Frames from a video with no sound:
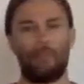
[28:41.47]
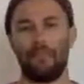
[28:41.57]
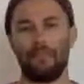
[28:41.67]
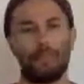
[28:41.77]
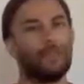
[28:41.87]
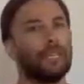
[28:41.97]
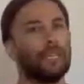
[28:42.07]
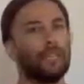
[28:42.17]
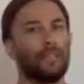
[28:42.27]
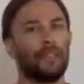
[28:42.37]
if you can
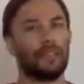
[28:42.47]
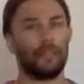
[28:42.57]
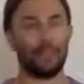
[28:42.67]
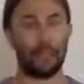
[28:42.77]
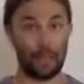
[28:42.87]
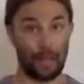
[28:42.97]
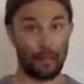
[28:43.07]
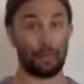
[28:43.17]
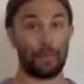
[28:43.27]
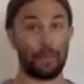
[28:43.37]
get that thing done in
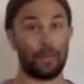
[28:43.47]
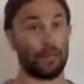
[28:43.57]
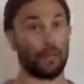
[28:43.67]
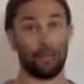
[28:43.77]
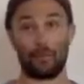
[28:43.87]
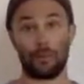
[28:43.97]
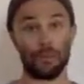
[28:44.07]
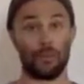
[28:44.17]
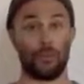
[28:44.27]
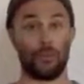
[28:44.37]
that peak period, the
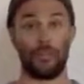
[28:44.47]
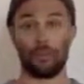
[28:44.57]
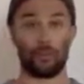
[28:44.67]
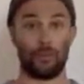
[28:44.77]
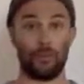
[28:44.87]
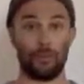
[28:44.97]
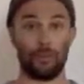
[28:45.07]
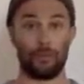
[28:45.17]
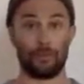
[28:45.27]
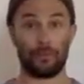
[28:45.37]
rest of your day is gravy,
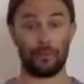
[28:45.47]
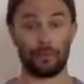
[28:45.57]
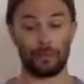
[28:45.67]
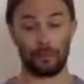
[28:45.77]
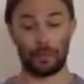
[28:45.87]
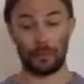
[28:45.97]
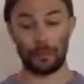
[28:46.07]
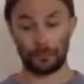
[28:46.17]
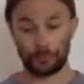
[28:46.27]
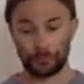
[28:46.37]
my friends.
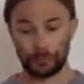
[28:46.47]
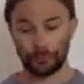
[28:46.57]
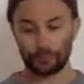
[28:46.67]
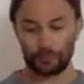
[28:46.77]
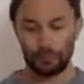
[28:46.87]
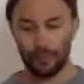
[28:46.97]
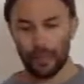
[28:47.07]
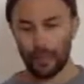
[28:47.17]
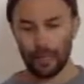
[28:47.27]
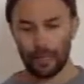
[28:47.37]
So
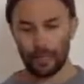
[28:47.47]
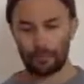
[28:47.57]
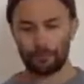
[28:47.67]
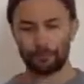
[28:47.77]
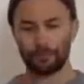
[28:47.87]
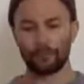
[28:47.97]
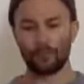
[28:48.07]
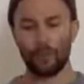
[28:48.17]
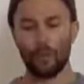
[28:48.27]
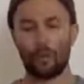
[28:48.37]
when
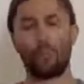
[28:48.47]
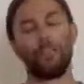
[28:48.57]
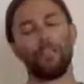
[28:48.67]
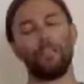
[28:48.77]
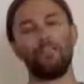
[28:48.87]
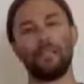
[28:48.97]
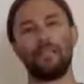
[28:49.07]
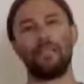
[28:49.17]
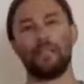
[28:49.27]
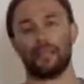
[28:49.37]
you need
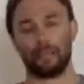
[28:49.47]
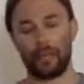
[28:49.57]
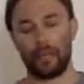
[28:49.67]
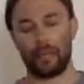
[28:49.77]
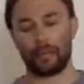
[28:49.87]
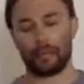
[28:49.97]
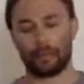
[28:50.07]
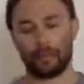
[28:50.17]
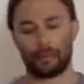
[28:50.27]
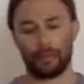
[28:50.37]
to take a break,
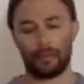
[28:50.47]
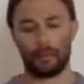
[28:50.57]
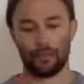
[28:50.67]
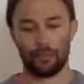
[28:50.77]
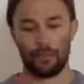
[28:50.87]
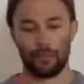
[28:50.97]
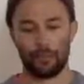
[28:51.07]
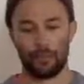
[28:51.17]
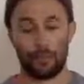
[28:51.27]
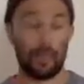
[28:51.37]
here's a couple
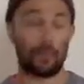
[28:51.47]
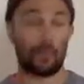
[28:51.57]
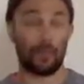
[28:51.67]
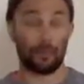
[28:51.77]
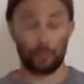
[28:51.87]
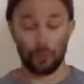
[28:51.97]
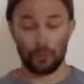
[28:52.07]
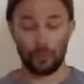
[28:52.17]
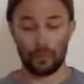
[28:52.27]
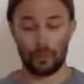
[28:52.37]
of baseline
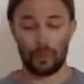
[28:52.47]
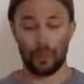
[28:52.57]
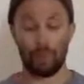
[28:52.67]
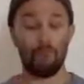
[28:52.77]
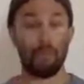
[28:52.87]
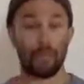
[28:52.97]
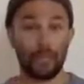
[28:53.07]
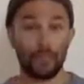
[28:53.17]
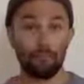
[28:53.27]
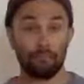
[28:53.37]
rules.
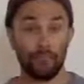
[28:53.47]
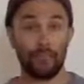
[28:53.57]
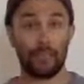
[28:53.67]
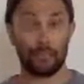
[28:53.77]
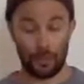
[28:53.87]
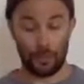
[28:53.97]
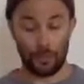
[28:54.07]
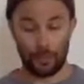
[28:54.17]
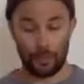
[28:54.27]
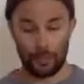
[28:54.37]
Moving beats
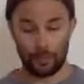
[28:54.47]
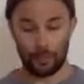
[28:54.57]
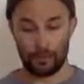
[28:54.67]
stationary.